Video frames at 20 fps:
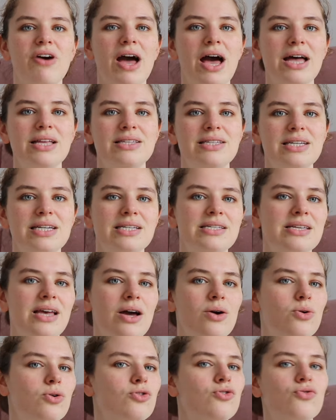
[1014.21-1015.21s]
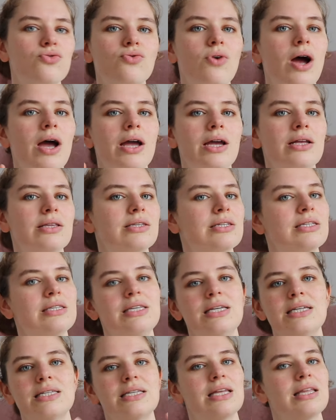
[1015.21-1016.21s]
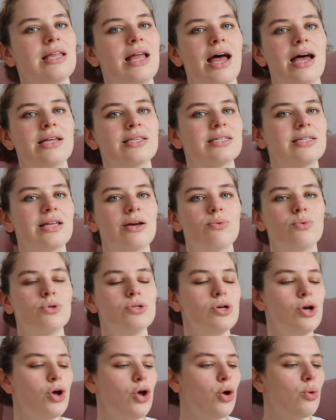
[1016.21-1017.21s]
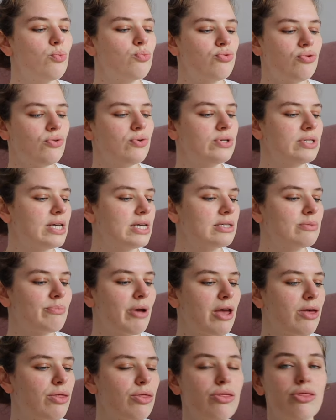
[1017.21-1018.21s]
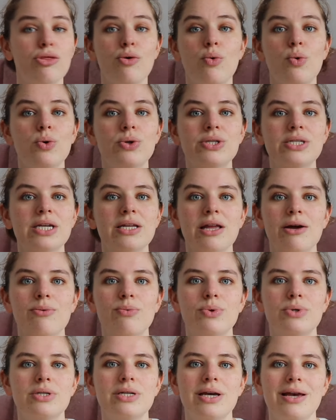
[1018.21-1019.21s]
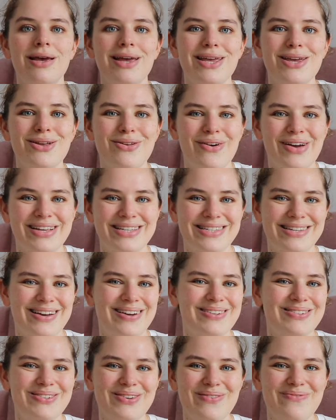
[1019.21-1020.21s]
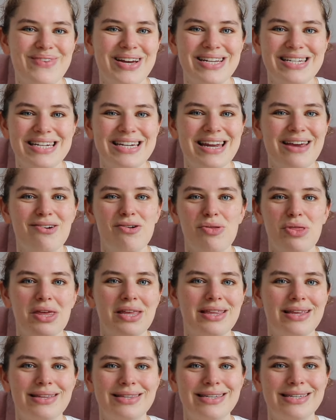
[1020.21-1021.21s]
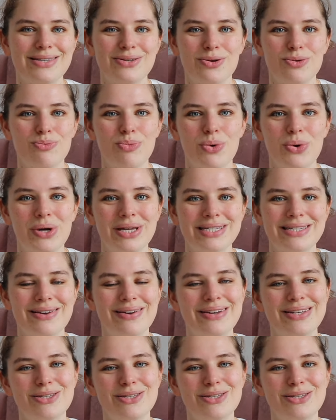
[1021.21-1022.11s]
had this, I could write this and that, and I would process my thoughts, and I would, start to imagine everything that this notebook is going